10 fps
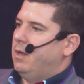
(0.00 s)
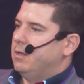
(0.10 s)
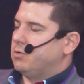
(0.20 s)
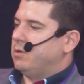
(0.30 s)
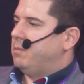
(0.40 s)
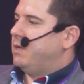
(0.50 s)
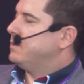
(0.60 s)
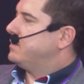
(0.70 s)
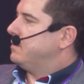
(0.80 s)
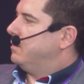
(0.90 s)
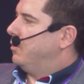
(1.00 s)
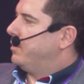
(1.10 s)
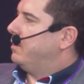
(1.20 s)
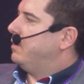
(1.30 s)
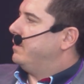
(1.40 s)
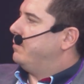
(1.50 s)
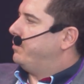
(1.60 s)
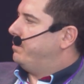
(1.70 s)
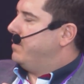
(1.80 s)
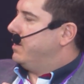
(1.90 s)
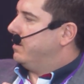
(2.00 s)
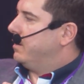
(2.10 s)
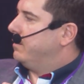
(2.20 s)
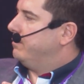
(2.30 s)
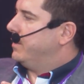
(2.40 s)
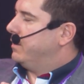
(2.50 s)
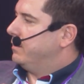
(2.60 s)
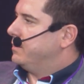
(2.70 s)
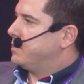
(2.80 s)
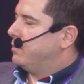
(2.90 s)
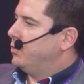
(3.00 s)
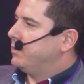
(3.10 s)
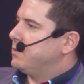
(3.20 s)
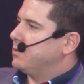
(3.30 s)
So it means locally distributed,